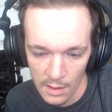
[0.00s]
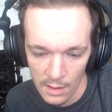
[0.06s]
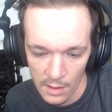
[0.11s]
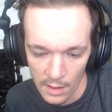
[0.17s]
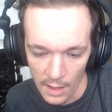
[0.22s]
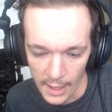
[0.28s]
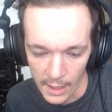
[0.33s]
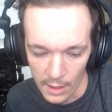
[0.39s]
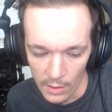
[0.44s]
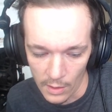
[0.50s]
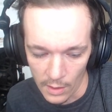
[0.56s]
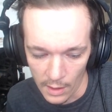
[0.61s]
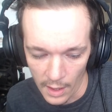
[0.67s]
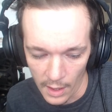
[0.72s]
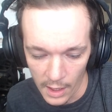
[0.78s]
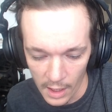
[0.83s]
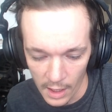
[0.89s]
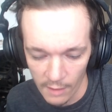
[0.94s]
I can
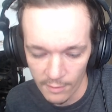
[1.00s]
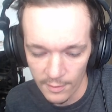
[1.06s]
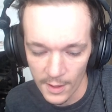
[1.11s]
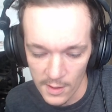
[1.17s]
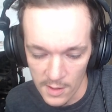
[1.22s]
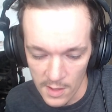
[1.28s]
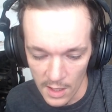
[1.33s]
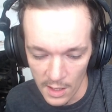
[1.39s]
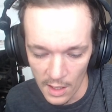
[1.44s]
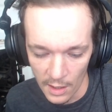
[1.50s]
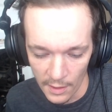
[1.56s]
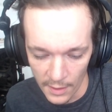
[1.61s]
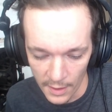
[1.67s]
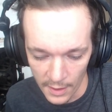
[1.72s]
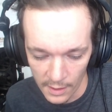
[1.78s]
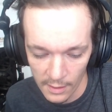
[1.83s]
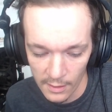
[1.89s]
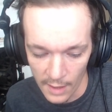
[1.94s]
I can fixate on
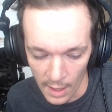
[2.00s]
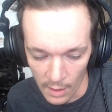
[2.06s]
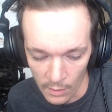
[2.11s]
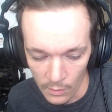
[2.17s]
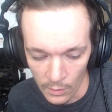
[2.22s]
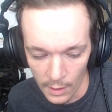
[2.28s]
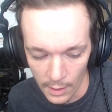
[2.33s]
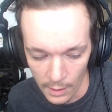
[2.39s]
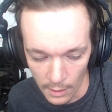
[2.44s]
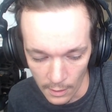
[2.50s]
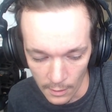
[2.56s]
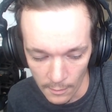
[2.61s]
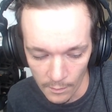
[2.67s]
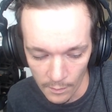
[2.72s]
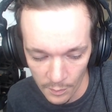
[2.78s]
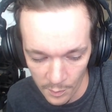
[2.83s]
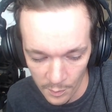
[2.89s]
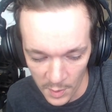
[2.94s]
that one
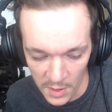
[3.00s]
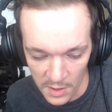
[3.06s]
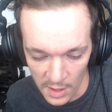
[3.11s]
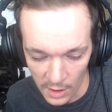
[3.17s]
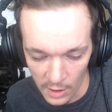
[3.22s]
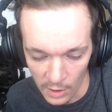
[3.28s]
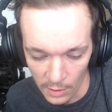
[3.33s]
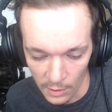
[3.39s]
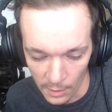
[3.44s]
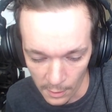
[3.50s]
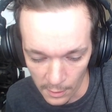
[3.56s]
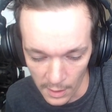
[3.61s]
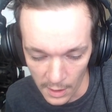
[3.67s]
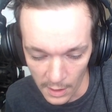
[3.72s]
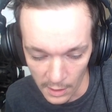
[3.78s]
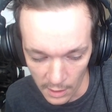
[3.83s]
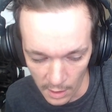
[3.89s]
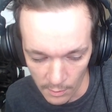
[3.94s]
particular
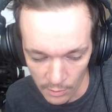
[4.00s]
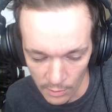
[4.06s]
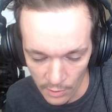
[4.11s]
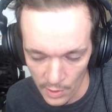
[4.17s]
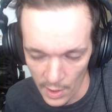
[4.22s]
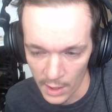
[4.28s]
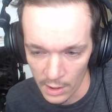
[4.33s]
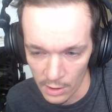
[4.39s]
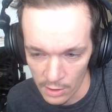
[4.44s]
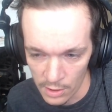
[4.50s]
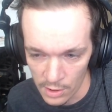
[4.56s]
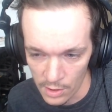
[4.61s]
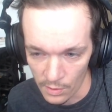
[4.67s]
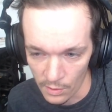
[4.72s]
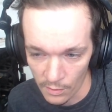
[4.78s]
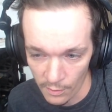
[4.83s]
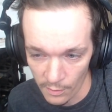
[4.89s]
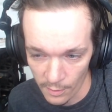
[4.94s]
thing that I'm trying to
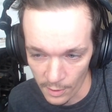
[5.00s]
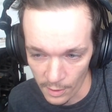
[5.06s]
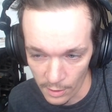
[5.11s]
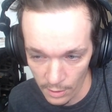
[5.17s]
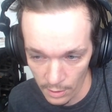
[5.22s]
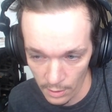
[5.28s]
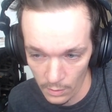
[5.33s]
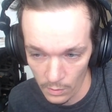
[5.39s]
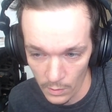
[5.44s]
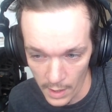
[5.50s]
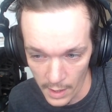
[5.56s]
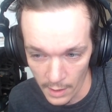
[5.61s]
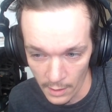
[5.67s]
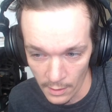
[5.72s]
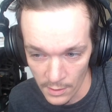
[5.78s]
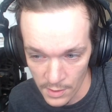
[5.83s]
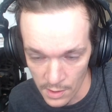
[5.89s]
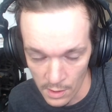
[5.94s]
tune for a good
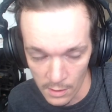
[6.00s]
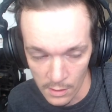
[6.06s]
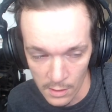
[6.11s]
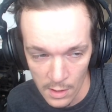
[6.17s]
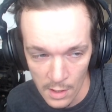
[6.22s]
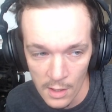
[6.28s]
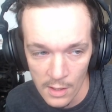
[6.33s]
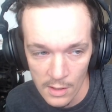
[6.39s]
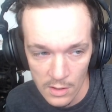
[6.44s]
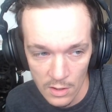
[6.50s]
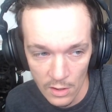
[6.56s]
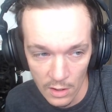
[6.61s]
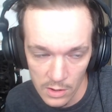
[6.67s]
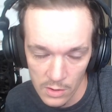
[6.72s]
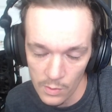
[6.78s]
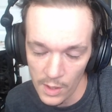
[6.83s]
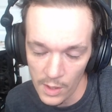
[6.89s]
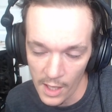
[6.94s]
while. So as long
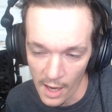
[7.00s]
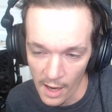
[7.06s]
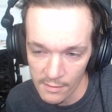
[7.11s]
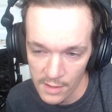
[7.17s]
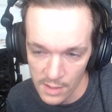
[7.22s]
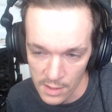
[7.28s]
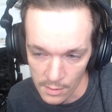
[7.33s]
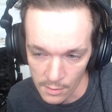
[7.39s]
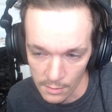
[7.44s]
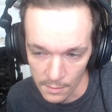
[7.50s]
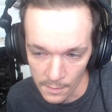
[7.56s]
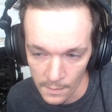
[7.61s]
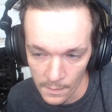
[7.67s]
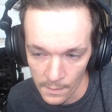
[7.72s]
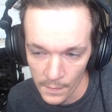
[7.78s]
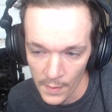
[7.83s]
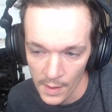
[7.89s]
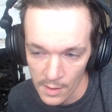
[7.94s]
as we have some
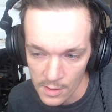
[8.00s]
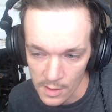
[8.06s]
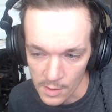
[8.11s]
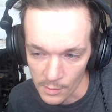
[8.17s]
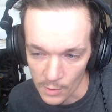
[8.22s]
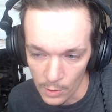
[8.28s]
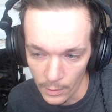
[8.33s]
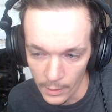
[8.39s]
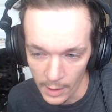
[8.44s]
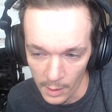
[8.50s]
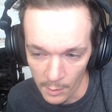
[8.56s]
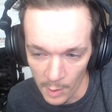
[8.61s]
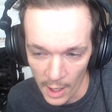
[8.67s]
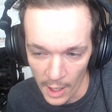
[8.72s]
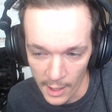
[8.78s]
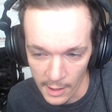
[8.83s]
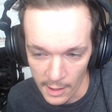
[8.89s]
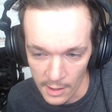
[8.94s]
some cooling
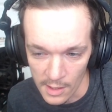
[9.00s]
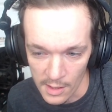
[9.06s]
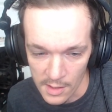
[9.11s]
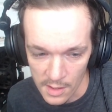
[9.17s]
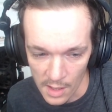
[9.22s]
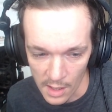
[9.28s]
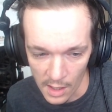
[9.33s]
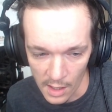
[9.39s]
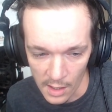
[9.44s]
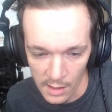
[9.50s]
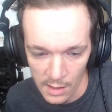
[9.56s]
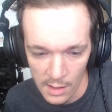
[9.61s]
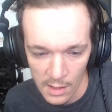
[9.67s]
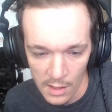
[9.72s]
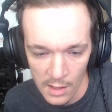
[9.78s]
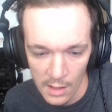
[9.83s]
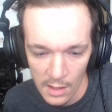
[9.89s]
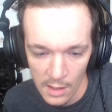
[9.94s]
behind us, uh,
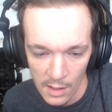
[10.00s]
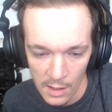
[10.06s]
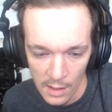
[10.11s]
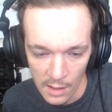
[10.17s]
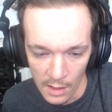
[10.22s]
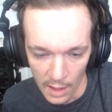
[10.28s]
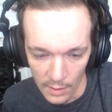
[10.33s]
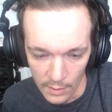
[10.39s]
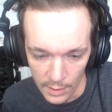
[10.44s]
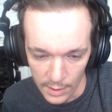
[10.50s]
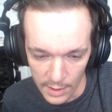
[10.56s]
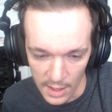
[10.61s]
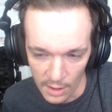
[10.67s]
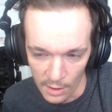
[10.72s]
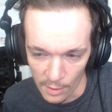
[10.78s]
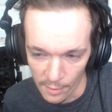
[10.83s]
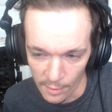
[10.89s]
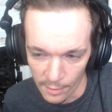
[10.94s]
I'll
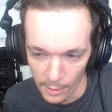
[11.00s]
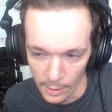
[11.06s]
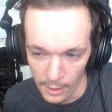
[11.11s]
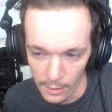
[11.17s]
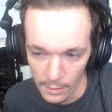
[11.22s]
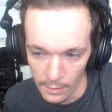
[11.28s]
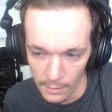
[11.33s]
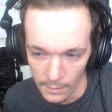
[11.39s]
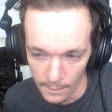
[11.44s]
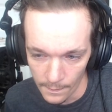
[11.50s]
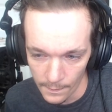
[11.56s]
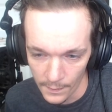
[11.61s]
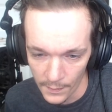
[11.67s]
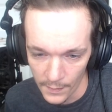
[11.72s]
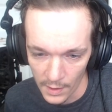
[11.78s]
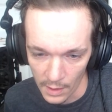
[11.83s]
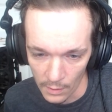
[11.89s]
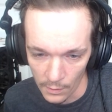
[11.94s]
tinker for you
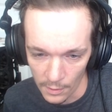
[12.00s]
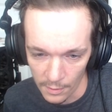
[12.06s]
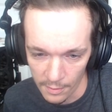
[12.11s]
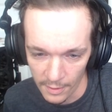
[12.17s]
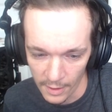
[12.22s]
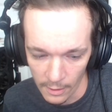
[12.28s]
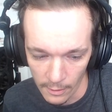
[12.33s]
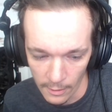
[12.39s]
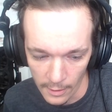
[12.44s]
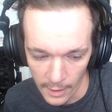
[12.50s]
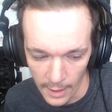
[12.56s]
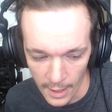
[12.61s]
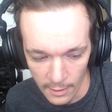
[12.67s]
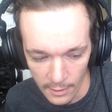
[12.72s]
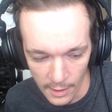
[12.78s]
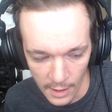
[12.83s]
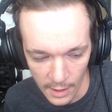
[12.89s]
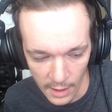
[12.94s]
and we'll figure it
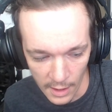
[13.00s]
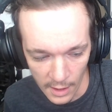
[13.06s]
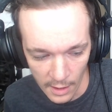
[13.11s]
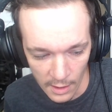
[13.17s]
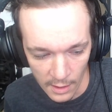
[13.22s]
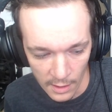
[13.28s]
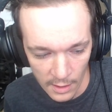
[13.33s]
out. And uh,